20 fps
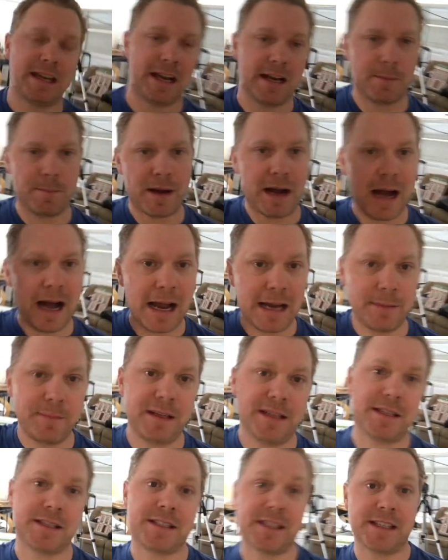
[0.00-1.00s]
kind of behind
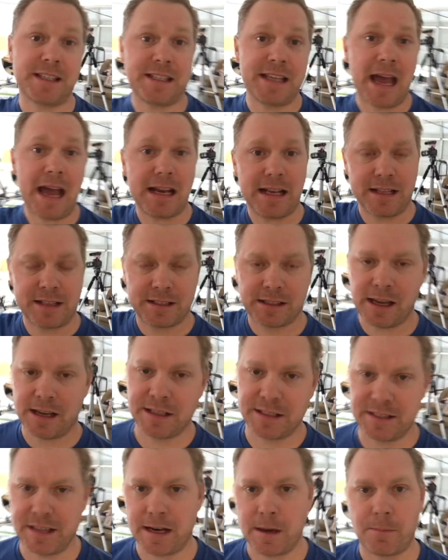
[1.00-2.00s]
me is the set. It's kind
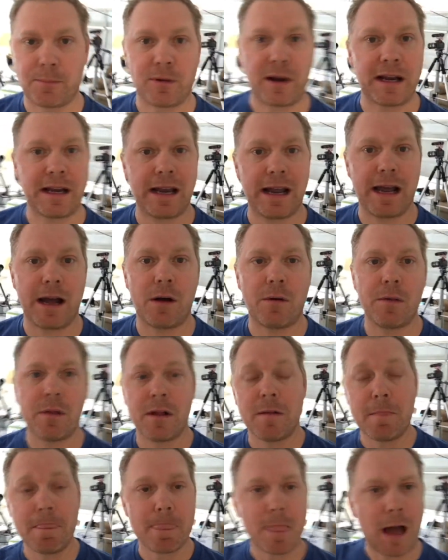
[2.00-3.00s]
of set up right now.
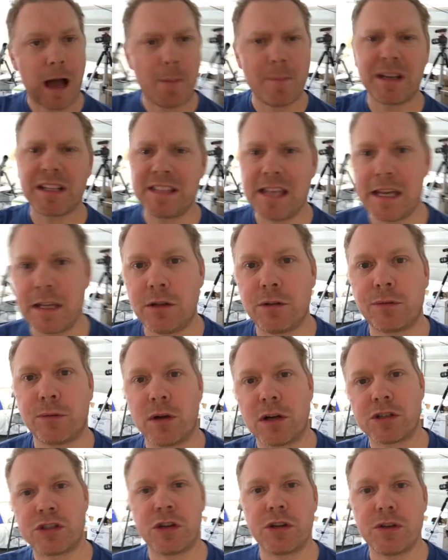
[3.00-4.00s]
I'm going to take you
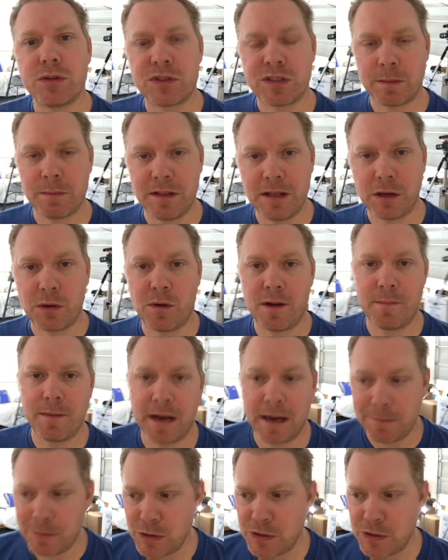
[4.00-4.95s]
through, I'll show you some of the equipment I'm